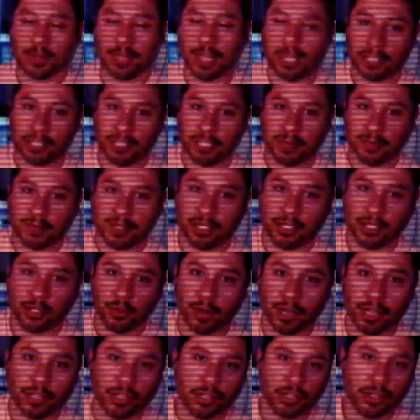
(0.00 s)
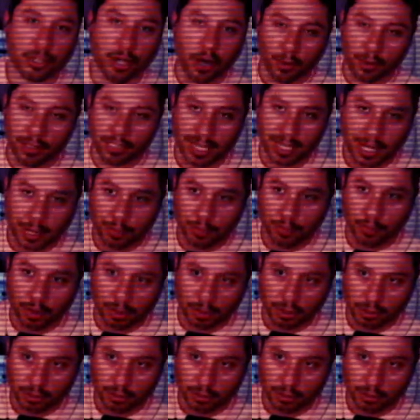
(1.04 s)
One paycheck is just as good as another.